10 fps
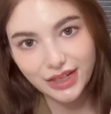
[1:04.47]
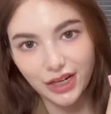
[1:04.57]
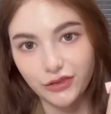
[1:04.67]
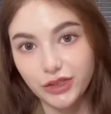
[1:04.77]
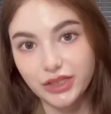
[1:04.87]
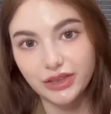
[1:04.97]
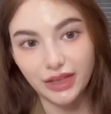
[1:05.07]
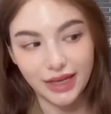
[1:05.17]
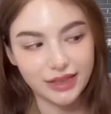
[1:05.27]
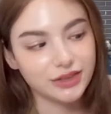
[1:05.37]
I really
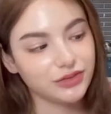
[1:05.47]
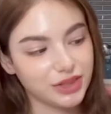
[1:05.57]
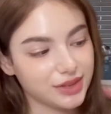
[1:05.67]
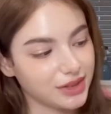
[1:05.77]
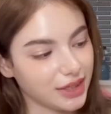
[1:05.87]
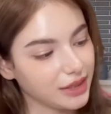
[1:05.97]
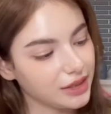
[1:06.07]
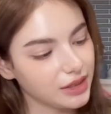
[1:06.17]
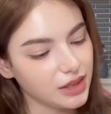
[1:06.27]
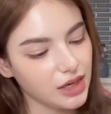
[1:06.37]
like the design,
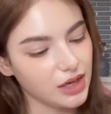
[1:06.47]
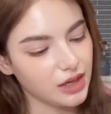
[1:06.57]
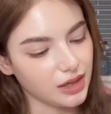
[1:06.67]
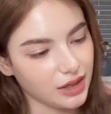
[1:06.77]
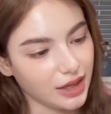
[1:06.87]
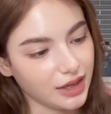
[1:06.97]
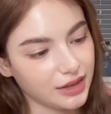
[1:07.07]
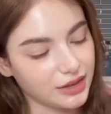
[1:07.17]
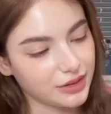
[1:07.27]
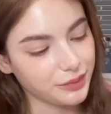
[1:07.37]

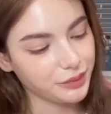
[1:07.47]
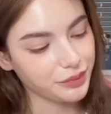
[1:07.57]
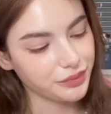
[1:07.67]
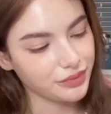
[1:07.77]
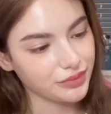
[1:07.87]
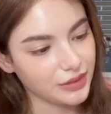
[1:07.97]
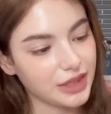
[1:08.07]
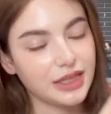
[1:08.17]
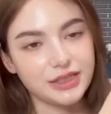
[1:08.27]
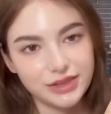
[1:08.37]
and
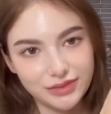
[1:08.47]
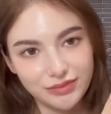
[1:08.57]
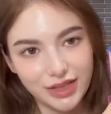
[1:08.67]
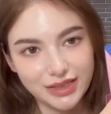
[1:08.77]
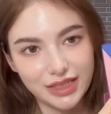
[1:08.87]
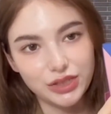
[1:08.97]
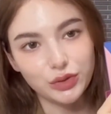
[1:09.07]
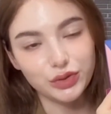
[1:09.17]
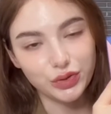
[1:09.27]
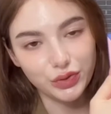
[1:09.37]
yes, as I
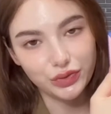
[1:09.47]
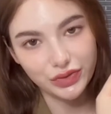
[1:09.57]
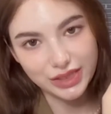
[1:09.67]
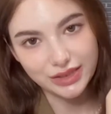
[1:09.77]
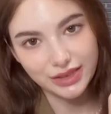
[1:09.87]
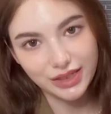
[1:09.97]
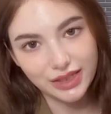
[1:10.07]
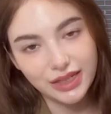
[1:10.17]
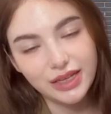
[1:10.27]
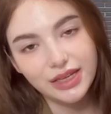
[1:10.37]
told you recently,
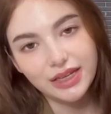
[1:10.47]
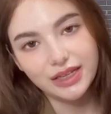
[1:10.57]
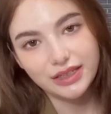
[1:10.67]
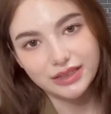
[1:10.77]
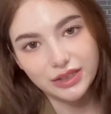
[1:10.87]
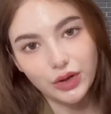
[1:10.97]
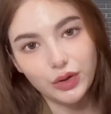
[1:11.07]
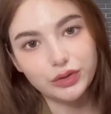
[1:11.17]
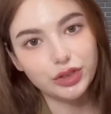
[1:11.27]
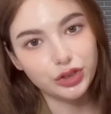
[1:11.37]
it's
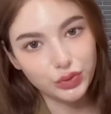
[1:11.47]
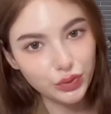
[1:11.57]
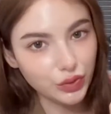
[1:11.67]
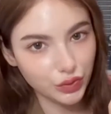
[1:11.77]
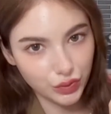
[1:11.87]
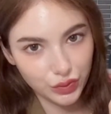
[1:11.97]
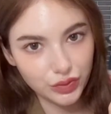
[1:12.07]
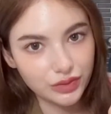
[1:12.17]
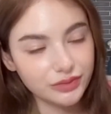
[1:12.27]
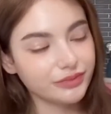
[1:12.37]
called Youwho,
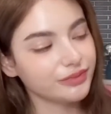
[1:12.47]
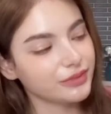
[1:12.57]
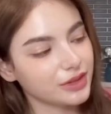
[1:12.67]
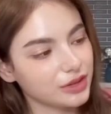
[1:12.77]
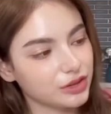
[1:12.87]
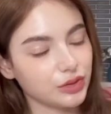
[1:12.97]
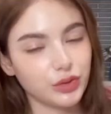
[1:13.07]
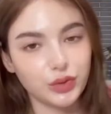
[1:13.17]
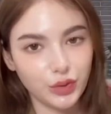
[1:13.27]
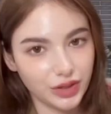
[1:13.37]
so
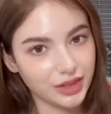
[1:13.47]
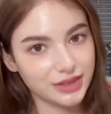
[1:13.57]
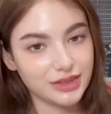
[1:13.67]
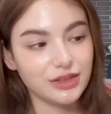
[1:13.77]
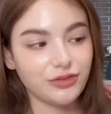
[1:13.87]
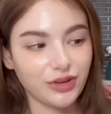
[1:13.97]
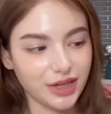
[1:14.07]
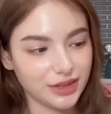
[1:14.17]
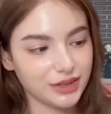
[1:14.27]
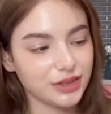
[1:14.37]
you can easily
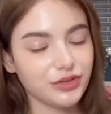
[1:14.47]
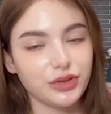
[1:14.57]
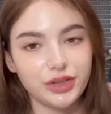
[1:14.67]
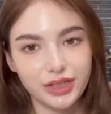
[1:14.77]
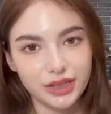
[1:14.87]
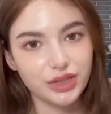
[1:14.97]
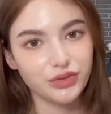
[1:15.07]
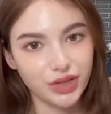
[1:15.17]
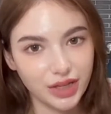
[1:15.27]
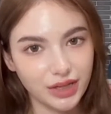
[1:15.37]
find it if you're in
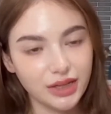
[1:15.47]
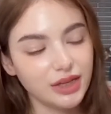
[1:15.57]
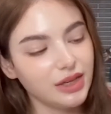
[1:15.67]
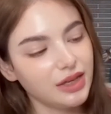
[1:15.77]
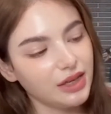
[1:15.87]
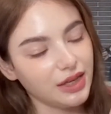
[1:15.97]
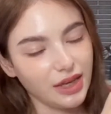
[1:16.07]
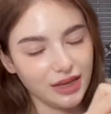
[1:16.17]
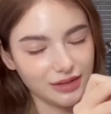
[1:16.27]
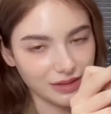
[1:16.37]
Korea.
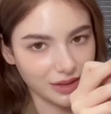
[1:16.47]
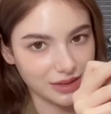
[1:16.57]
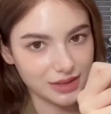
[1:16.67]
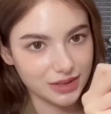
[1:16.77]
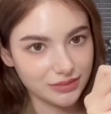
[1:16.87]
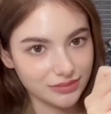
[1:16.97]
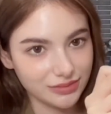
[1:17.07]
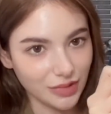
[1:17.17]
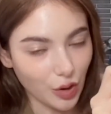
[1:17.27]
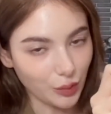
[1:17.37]
And let's
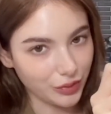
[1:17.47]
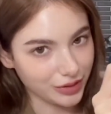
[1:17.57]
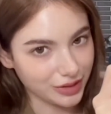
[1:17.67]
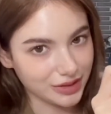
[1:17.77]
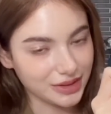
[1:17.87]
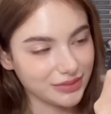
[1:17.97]
open it